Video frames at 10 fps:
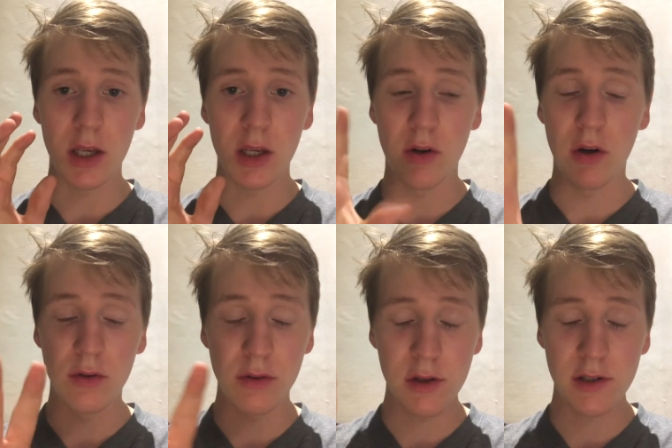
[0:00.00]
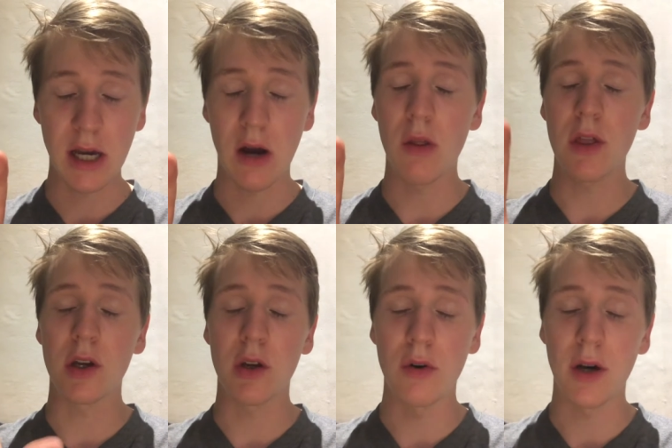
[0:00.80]
you go into the south,
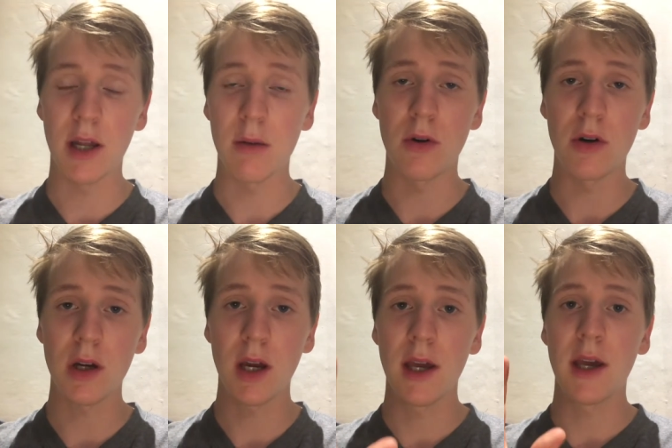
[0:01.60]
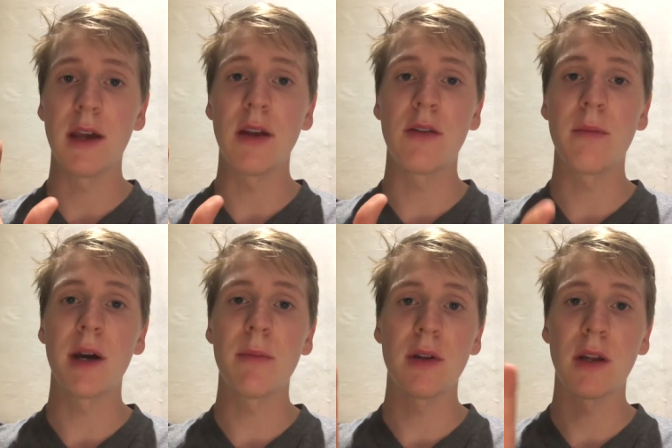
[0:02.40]
go to Heidelberg. It's, in
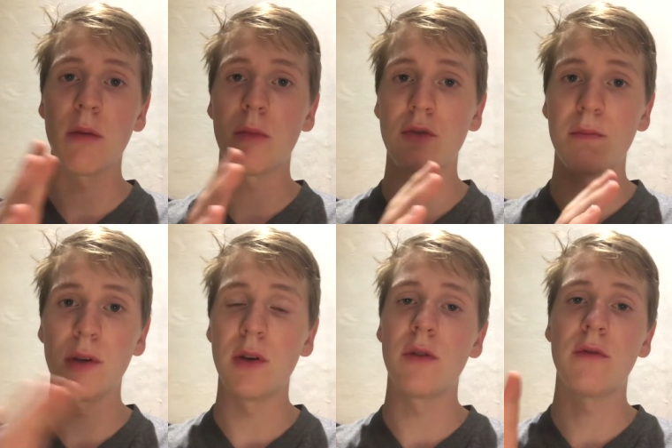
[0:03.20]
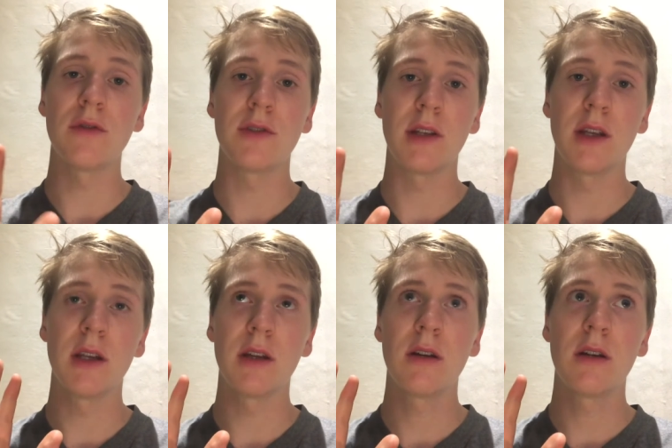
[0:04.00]
my opinion, the most beautiful
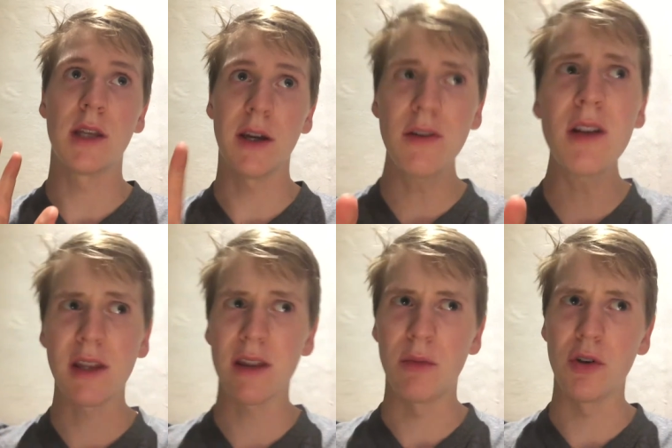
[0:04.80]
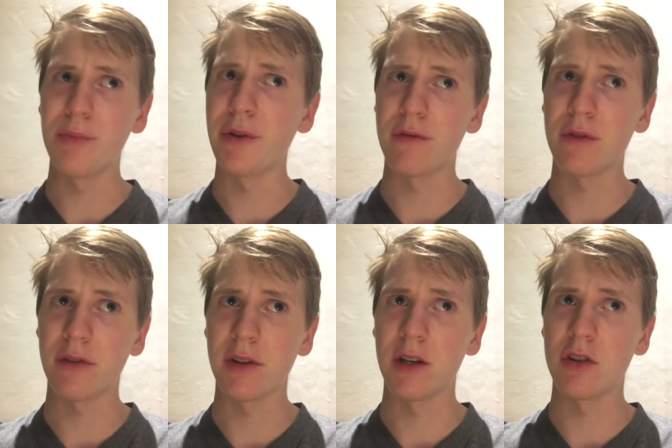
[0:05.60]
city, definitely the most beautiful
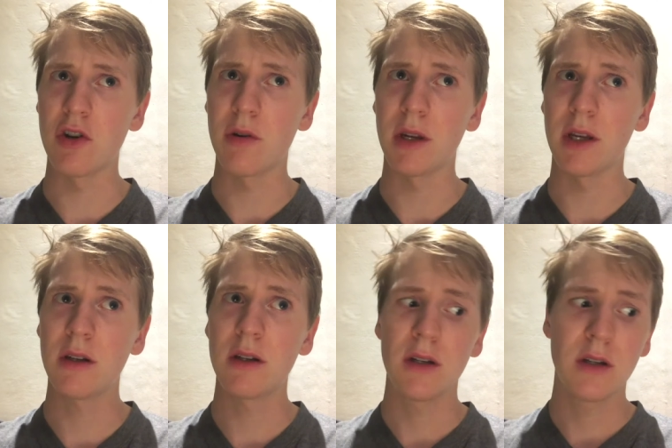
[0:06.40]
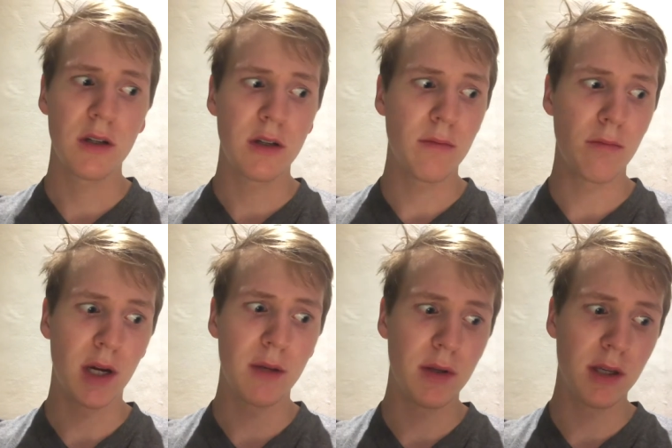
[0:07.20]
city in Germany.
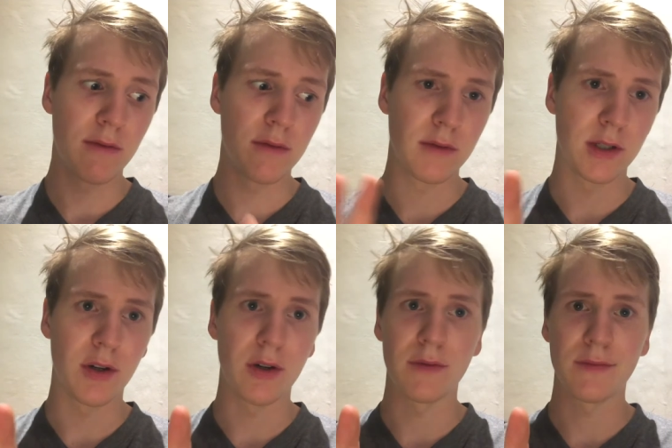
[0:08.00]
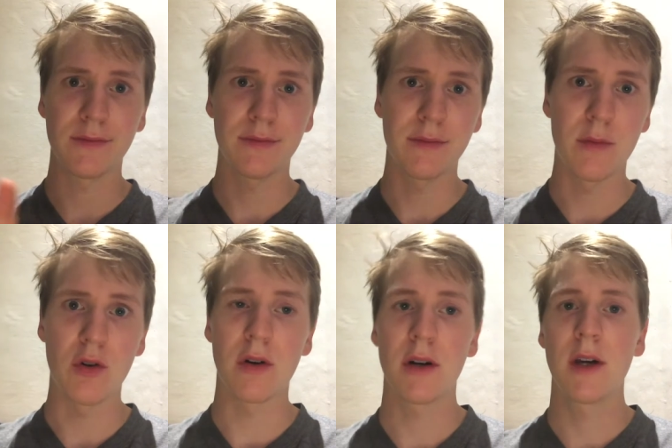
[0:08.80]
Might be even, you know,
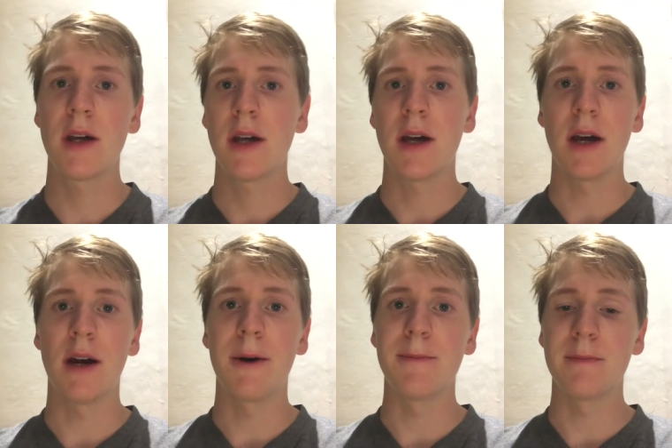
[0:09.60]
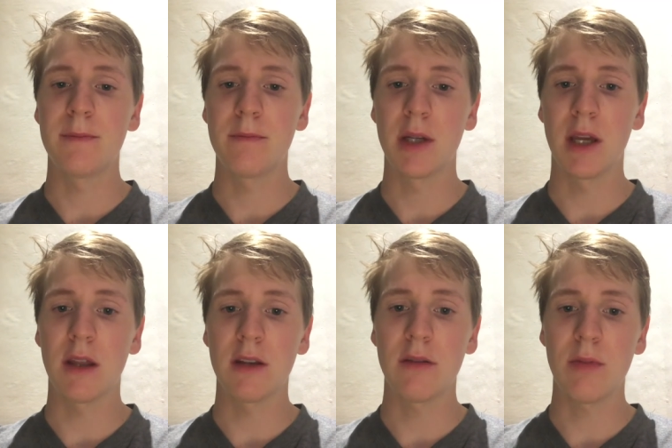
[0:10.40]
more. Um, but yeah,
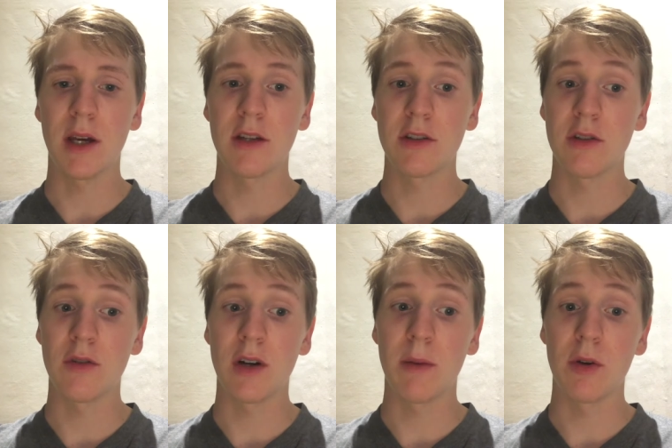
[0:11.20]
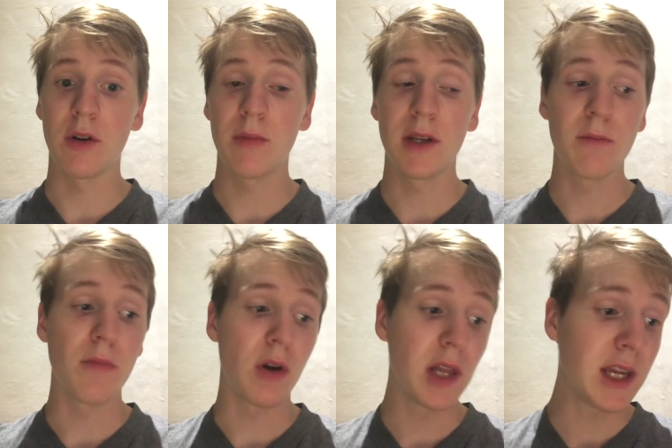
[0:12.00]
that's the plan. So I'm gonna be in
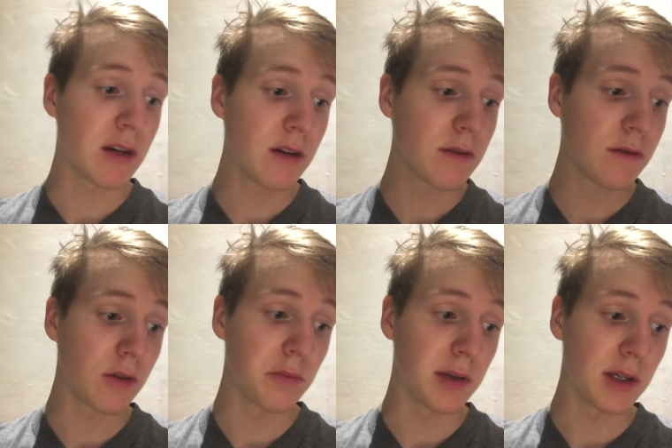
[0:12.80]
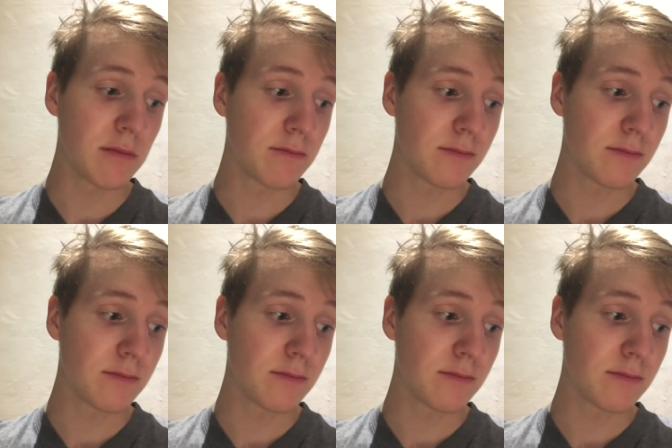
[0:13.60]
Berlin for a bit